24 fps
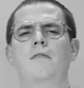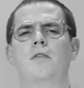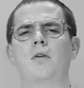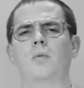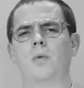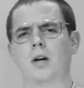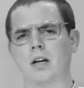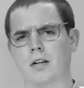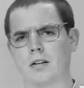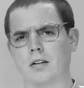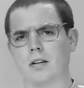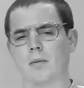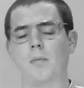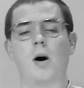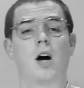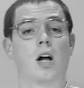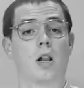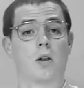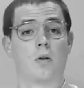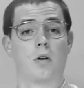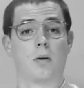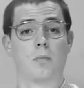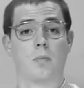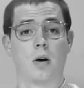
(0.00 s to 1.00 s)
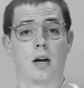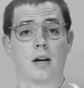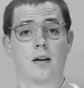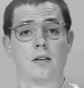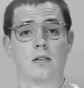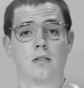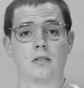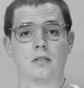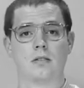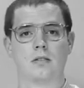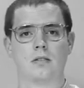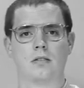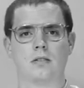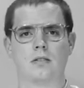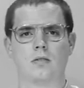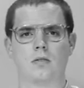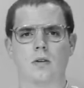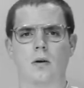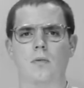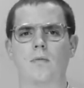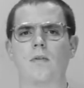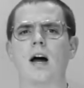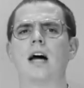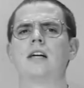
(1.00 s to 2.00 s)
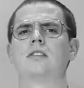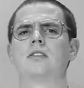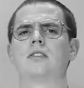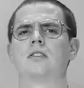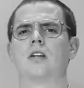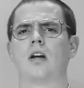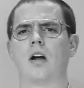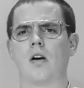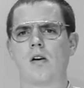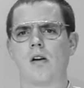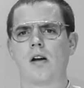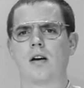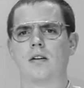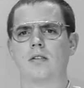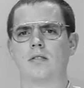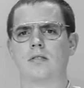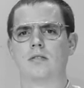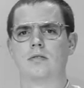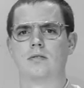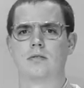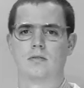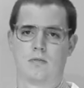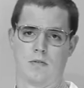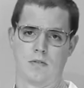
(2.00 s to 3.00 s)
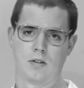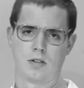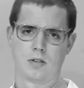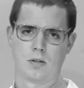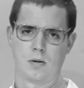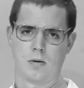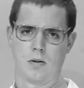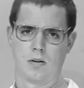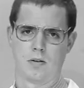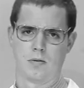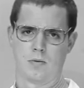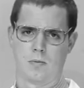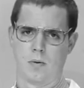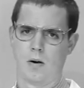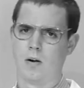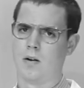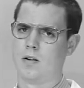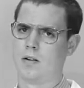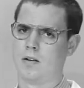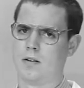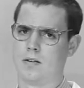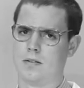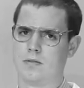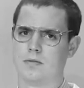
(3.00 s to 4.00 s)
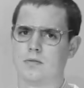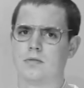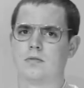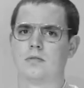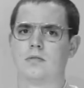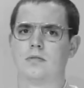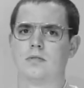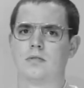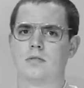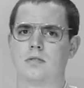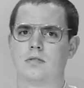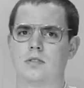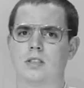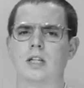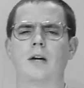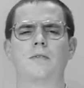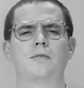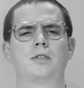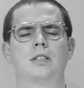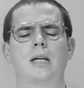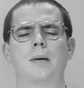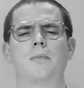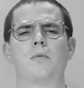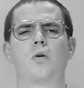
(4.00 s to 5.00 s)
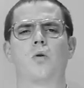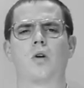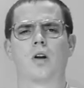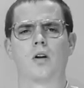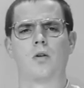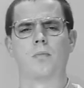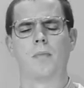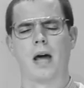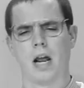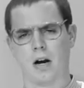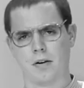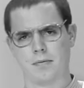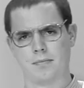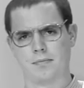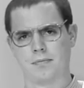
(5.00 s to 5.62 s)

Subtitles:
to the Mongoloid brain, where we encounter a vast area, an ocean, if you will, of the self-same cortical matter.